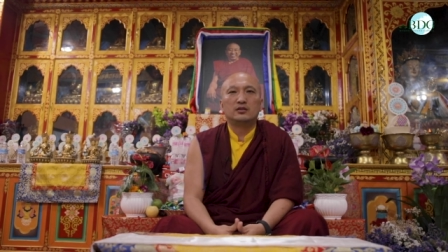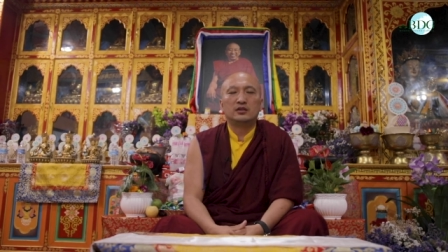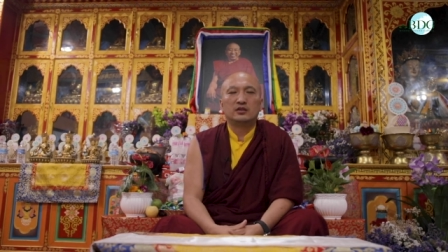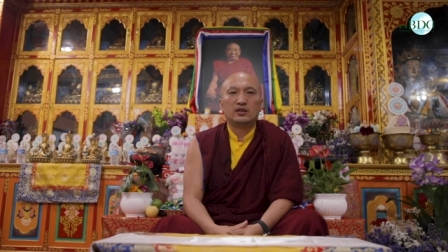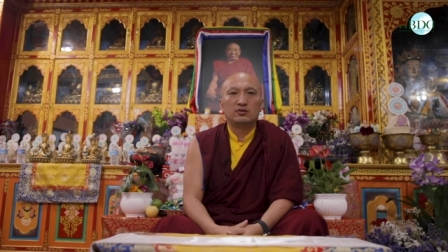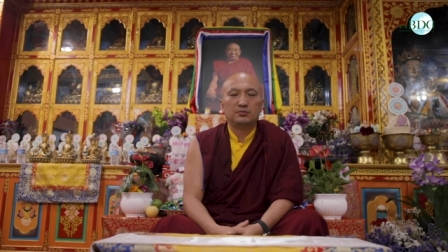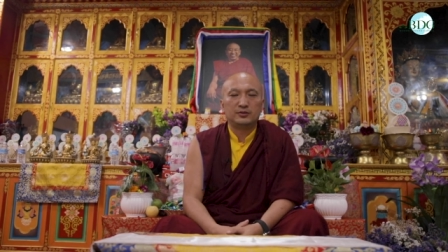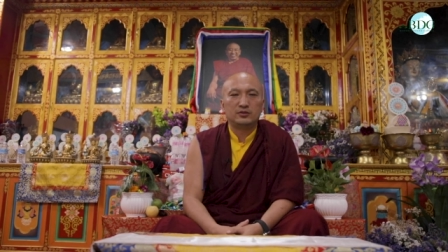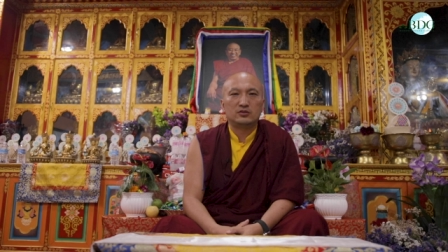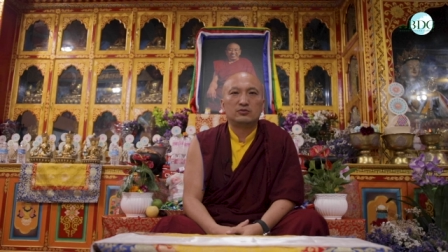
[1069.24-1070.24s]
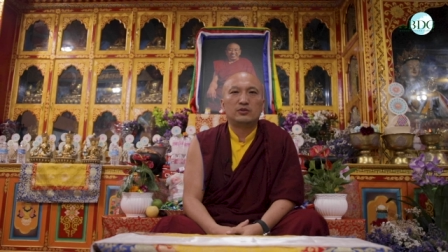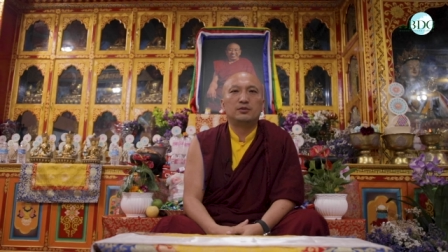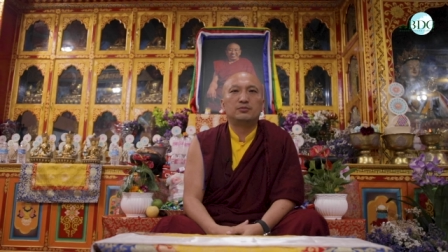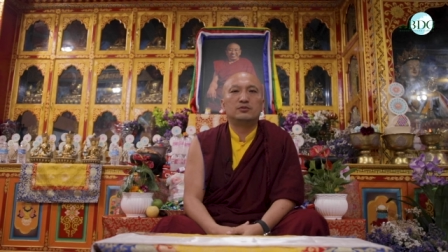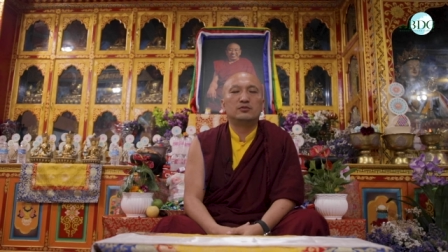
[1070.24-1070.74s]
It cannot be
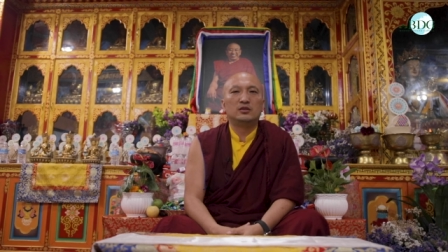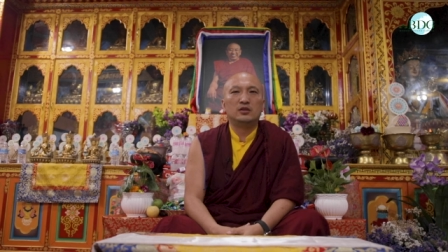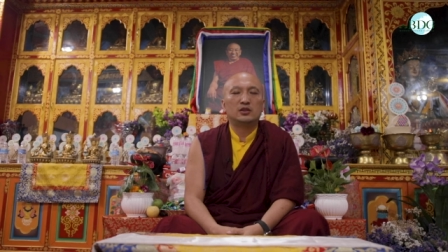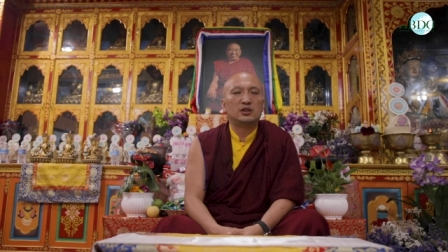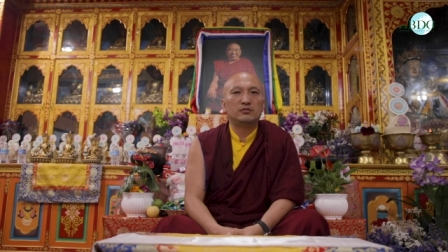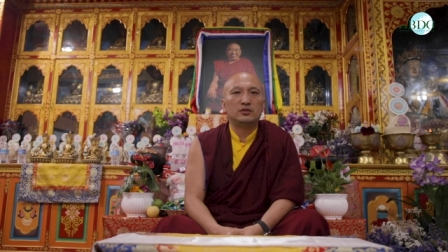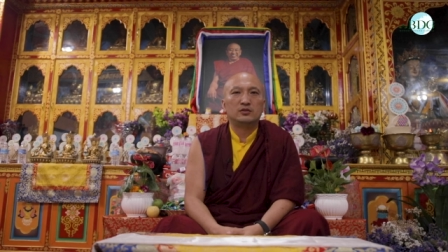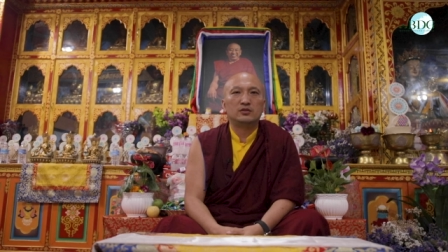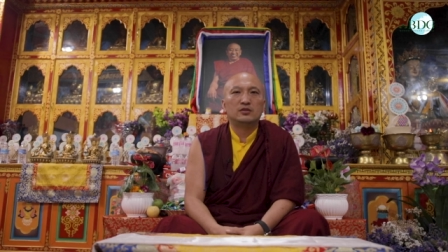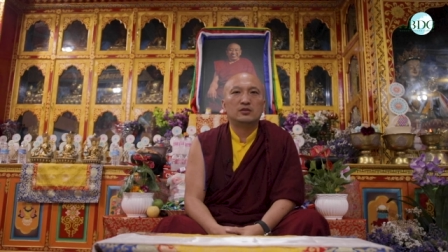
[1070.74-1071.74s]
described even